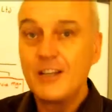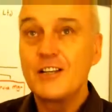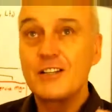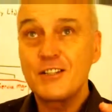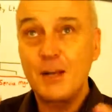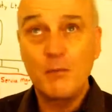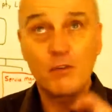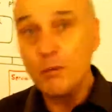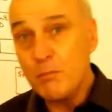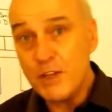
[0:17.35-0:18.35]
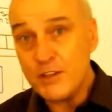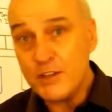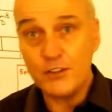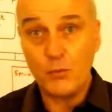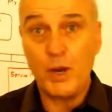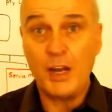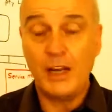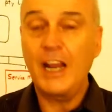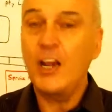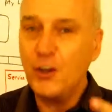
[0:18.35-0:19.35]
some of the myths
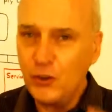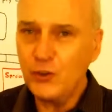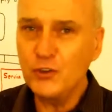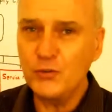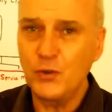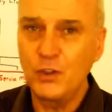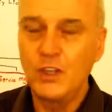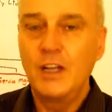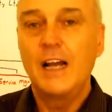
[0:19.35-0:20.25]
surrounding how useful